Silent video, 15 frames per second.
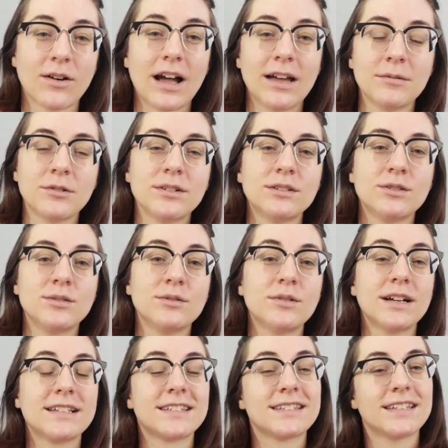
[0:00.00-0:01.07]
I'm going to do
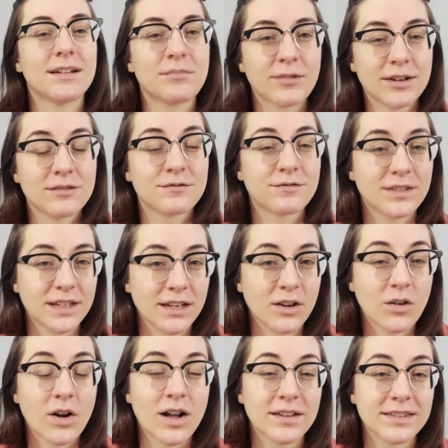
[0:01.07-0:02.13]
a separate
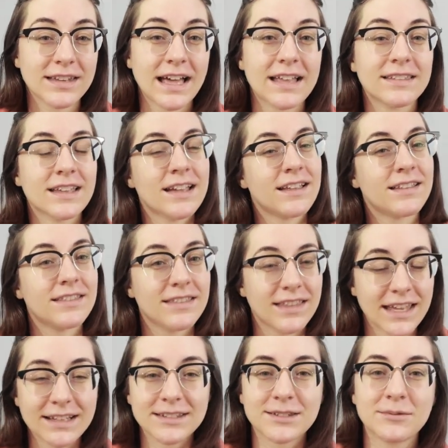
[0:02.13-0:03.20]
video on that
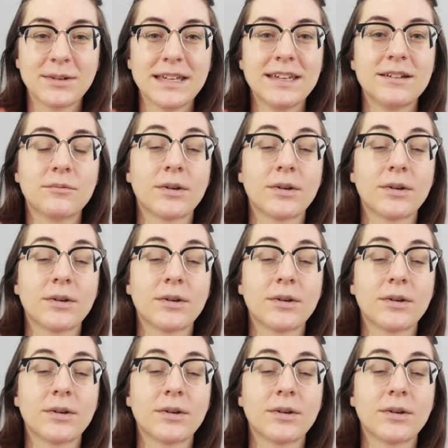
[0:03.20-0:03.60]
next week,